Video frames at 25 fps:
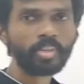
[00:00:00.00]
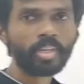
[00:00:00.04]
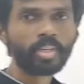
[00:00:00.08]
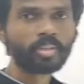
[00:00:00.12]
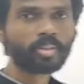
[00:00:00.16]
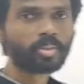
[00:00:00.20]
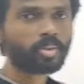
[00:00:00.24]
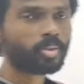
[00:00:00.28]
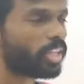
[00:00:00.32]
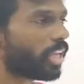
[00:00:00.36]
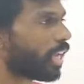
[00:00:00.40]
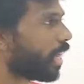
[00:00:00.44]

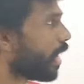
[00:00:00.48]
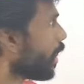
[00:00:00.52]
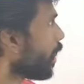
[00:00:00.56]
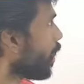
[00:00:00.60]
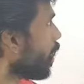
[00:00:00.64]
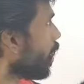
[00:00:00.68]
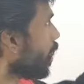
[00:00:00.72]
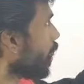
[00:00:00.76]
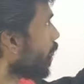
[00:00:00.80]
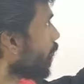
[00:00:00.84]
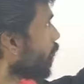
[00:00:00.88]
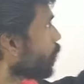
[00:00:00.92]
so the
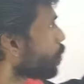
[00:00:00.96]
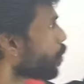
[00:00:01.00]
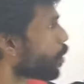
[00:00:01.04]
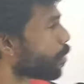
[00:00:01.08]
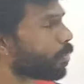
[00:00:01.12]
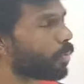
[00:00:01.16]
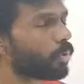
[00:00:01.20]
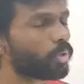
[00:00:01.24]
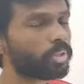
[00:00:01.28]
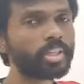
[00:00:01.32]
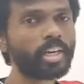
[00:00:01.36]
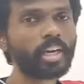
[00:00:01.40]
area is
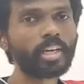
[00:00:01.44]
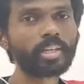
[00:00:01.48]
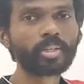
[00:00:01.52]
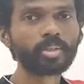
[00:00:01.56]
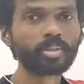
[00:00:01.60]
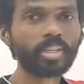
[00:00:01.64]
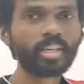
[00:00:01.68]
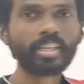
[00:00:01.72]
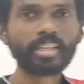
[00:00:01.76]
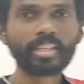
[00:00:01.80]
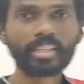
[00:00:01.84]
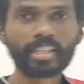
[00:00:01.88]
proportional to
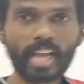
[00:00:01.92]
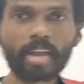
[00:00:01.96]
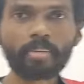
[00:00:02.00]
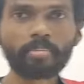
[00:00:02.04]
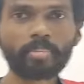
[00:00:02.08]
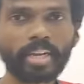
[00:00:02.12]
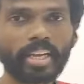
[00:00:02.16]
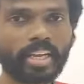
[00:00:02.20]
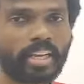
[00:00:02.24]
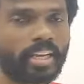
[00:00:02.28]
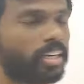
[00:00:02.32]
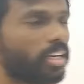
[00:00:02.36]
the time
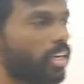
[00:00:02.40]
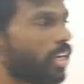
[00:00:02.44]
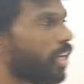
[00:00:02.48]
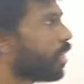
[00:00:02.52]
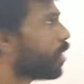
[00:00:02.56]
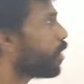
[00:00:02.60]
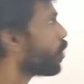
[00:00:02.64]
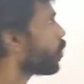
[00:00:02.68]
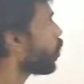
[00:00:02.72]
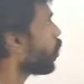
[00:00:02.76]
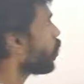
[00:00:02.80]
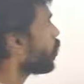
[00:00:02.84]
taken.
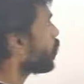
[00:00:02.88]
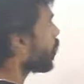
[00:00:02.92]
So the